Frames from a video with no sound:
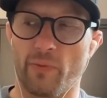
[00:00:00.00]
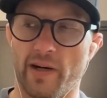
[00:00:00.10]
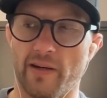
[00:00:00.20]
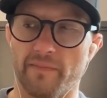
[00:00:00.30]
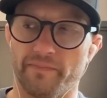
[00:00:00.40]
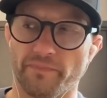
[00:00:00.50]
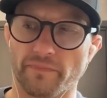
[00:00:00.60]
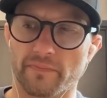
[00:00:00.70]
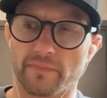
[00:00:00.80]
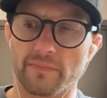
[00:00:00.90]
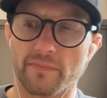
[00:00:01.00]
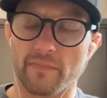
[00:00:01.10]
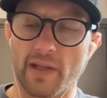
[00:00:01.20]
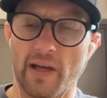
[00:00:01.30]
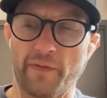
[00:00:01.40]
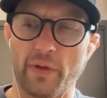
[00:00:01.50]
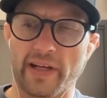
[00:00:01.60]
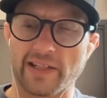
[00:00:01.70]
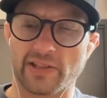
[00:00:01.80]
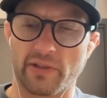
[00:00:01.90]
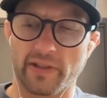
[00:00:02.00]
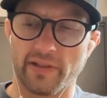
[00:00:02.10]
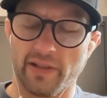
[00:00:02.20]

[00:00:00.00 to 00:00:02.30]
where I feel like I started